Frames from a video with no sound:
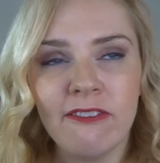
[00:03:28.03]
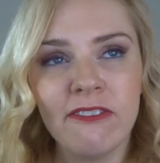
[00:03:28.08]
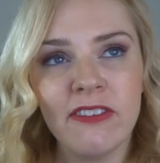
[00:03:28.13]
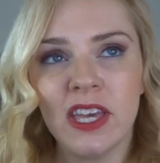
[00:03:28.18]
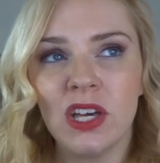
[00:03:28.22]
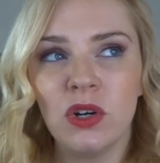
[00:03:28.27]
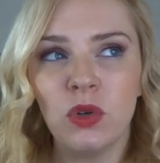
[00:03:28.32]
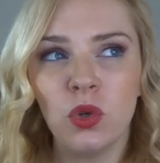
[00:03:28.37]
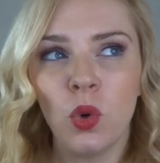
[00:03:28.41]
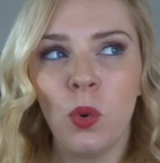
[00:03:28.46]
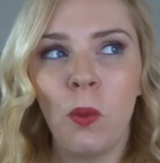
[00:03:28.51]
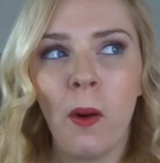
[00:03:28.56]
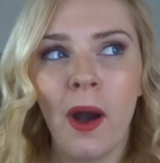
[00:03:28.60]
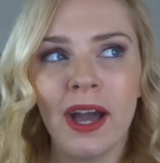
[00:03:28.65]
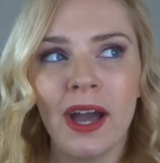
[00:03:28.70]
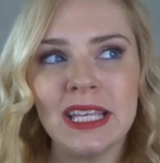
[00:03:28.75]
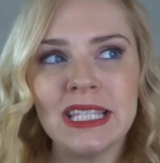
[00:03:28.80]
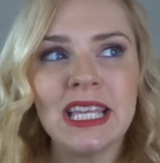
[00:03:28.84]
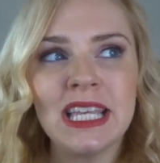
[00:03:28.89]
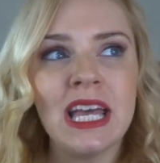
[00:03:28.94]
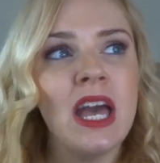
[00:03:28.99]
feel
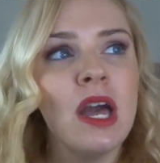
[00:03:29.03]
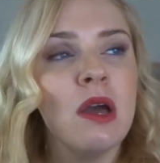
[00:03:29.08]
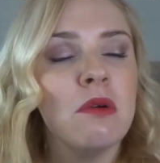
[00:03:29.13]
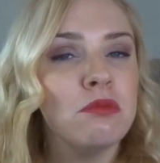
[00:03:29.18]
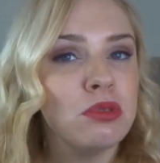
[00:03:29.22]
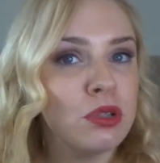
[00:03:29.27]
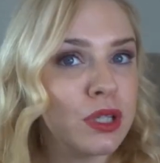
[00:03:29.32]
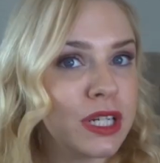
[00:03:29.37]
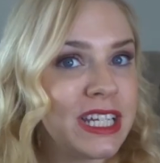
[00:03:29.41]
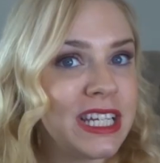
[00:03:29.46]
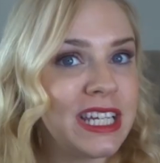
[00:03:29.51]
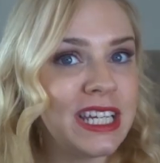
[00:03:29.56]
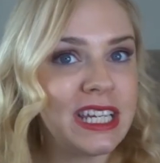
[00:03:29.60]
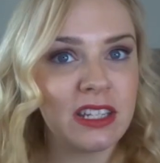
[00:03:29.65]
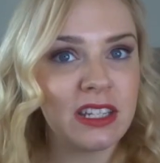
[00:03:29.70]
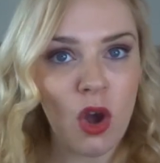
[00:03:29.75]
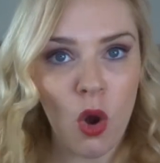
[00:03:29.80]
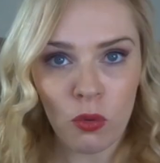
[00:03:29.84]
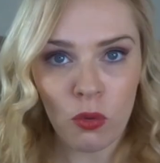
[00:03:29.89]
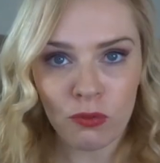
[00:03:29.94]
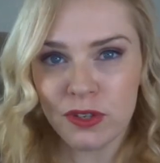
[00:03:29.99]
quite pretty
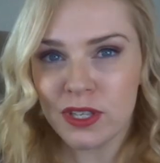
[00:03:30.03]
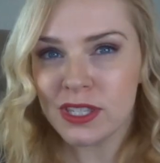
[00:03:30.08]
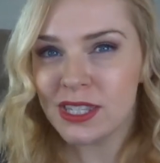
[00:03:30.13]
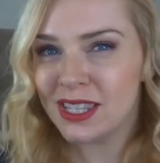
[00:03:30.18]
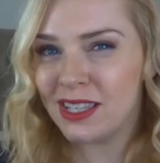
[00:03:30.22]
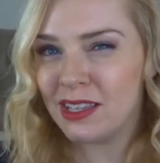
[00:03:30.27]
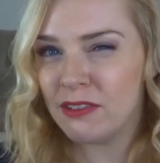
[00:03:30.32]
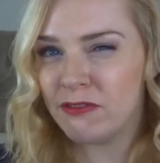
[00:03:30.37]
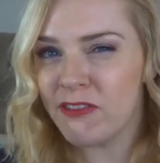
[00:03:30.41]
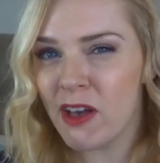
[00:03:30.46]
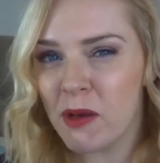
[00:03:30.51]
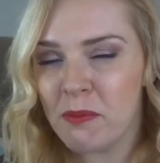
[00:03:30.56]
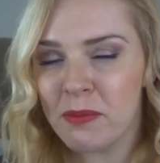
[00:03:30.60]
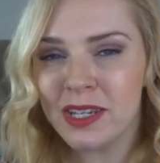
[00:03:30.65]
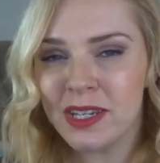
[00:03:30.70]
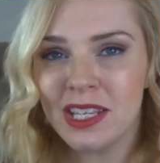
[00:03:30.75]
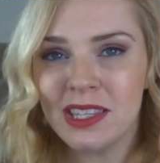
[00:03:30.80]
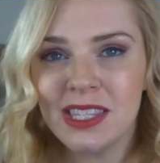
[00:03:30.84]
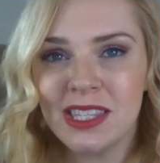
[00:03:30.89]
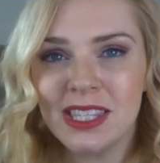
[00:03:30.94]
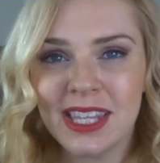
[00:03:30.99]
and obviously
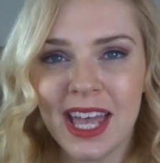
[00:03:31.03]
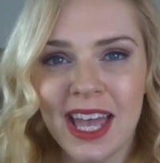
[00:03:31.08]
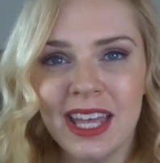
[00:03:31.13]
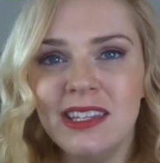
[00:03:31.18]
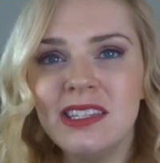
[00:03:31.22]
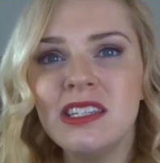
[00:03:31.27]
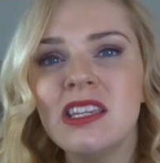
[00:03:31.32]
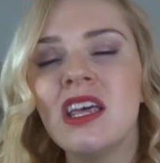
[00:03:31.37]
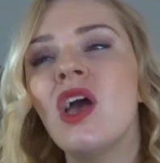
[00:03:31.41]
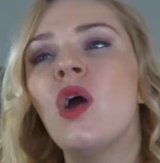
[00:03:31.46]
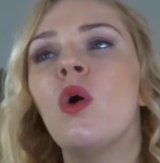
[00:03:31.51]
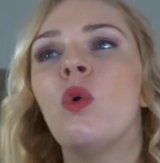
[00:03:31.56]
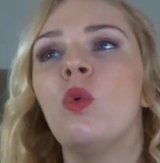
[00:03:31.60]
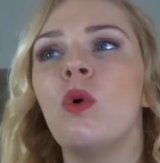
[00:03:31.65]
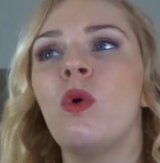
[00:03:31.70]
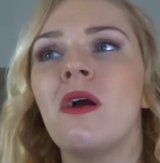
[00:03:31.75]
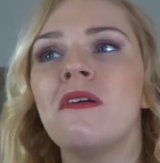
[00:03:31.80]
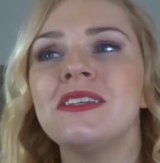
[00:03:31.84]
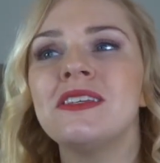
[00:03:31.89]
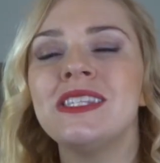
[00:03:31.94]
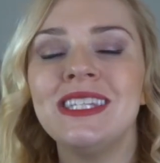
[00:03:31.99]
feminine scent,
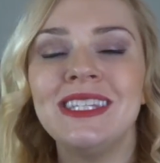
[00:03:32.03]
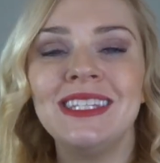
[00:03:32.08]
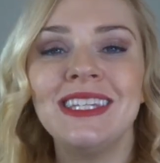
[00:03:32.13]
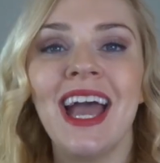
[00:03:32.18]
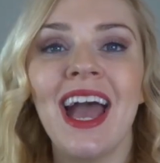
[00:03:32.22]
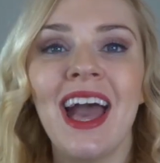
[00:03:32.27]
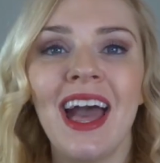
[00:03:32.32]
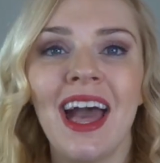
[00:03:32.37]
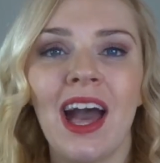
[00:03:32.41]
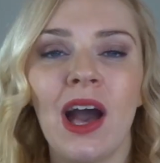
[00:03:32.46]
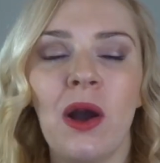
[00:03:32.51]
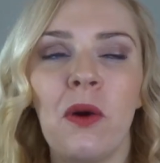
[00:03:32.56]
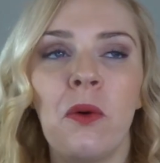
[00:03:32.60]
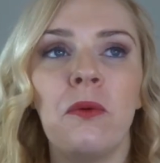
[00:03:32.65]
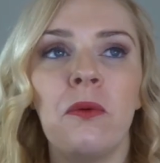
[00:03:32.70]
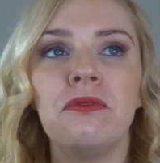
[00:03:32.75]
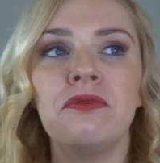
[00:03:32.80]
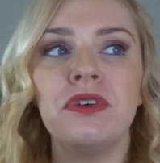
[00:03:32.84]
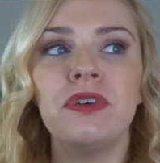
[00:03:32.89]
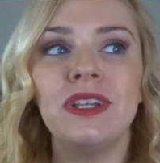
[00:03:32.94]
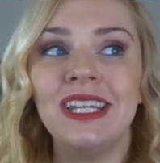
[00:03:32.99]
whereas now
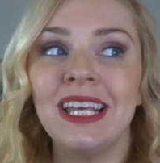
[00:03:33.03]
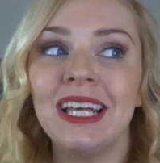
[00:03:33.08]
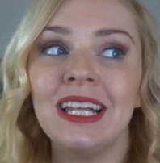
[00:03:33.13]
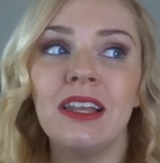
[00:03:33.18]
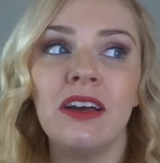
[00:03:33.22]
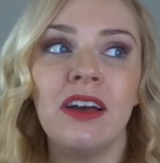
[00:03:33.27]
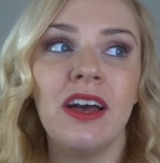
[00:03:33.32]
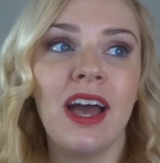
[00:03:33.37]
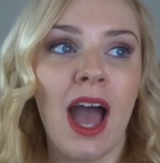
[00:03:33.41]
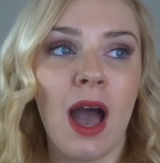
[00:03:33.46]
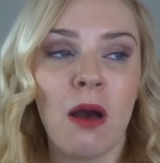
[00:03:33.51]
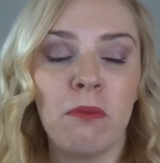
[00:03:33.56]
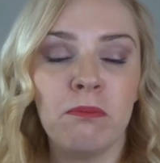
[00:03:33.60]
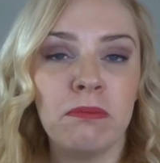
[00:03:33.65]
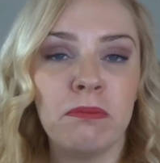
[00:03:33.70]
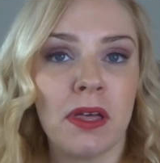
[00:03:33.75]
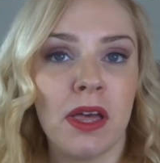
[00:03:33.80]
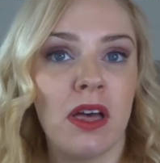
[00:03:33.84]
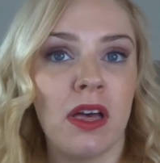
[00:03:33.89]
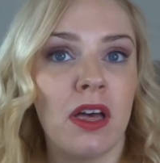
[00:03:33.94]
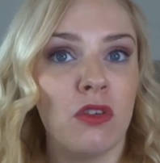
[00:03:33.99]
vanilla,
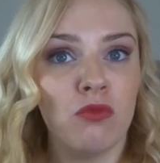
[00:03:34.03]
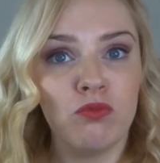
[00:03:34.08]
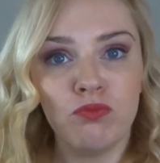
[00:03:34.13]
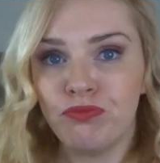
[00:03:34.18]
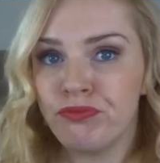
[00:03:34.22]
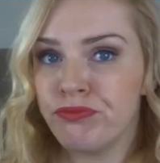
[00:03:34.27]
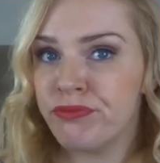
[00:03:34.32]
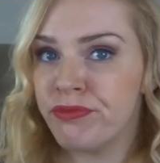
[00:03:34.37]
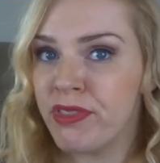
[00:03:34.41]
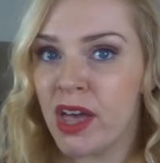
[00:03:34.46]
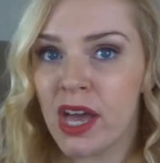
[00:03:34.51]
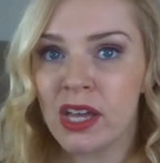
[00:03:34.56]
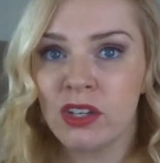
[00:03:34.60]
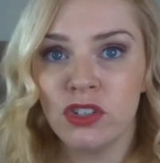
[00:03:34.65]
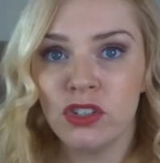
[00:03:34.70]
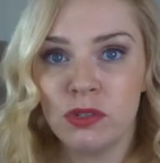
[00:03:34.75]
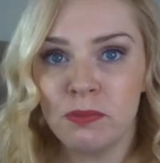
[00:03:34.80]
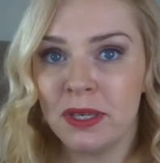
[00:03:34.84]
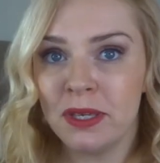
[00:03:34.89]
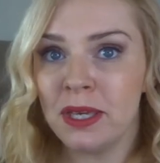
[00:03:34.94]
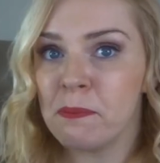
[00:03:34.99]
amber, that
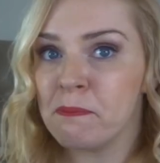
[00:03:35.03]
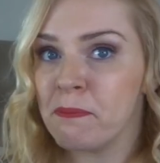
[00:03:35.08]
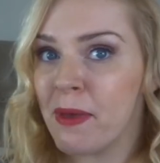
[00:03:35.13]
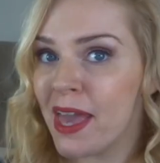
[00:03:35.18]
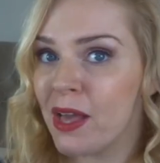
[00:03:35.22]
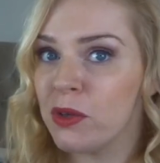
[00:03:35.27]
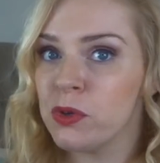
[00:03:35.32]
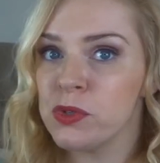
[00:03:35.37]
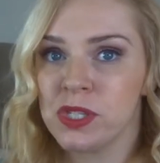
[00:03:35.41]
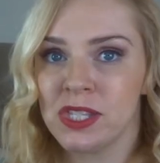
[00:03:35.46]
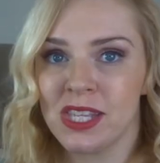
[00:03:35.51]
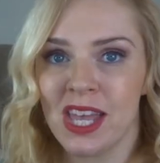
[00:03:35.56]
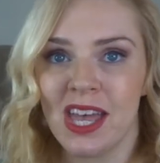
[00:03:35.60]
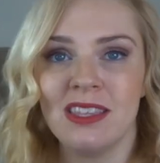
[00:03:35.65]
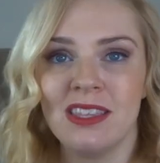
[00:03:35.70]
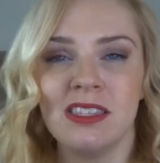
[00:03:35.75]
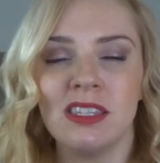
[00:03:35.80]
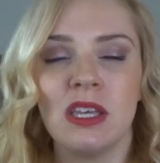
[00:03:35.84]
could be a male scent.